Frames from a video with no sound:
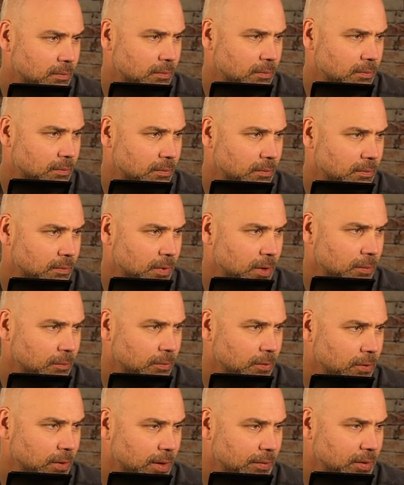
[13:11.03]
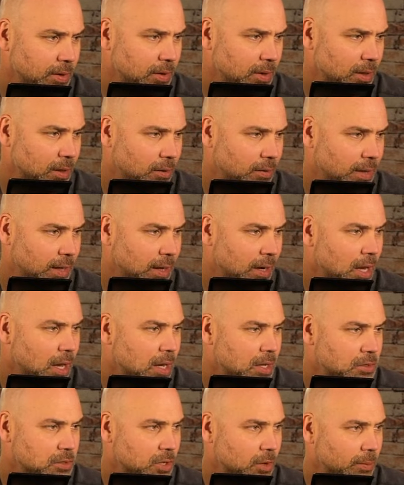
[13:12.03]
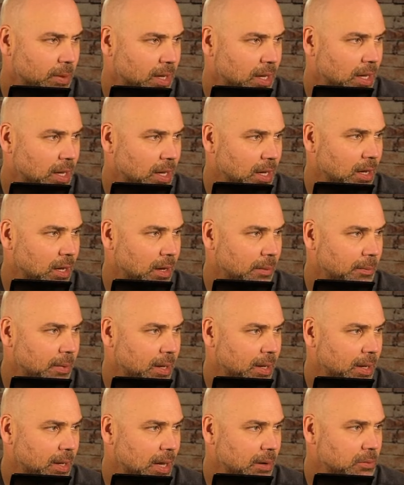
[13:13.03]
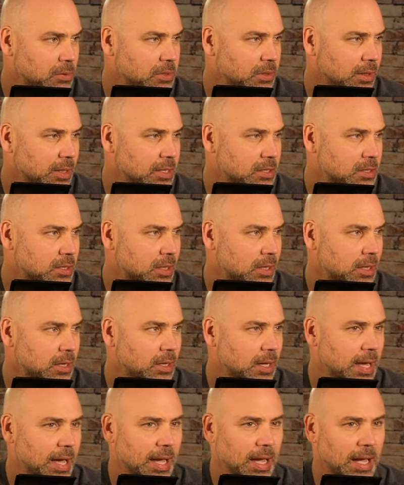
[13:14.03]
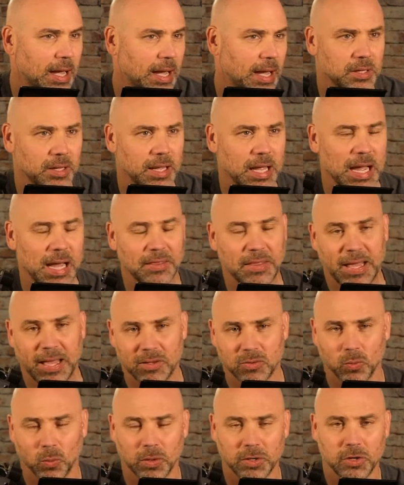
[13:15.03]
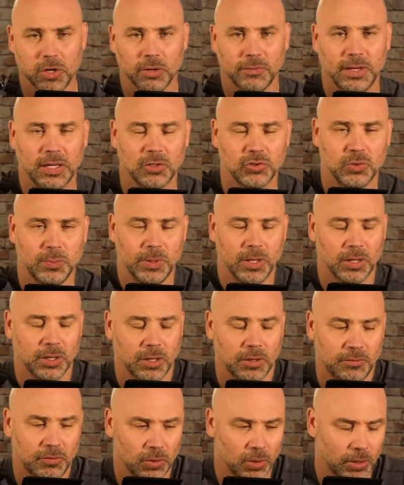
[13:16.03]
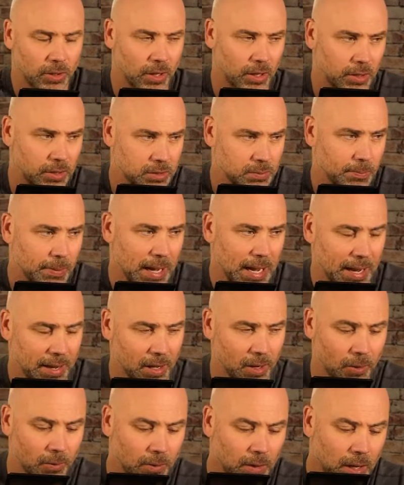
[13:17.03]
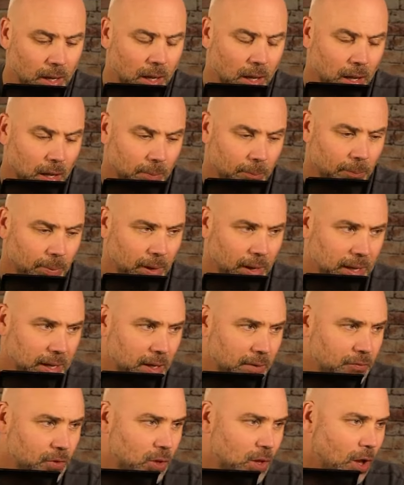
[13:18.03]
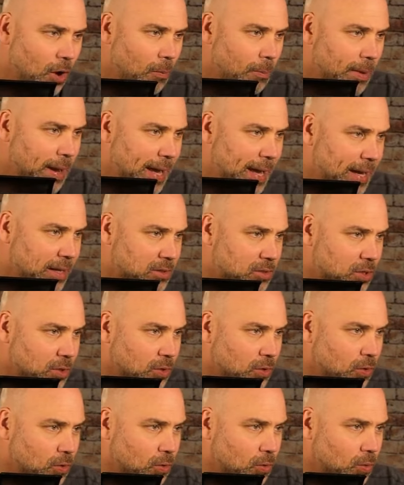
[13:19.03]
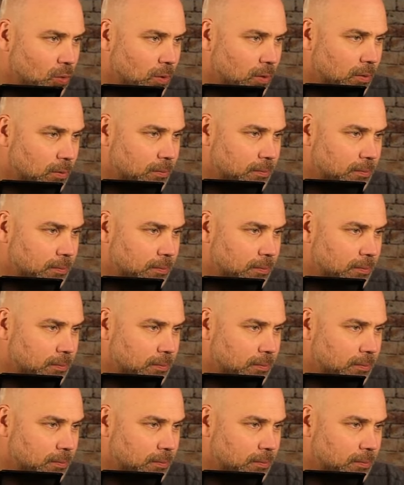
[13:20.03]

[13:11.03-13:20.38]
nope, don't have anything on that. So Makai was listed as a guy that has 1 year of eligibility if you look on his bio. But if you go back to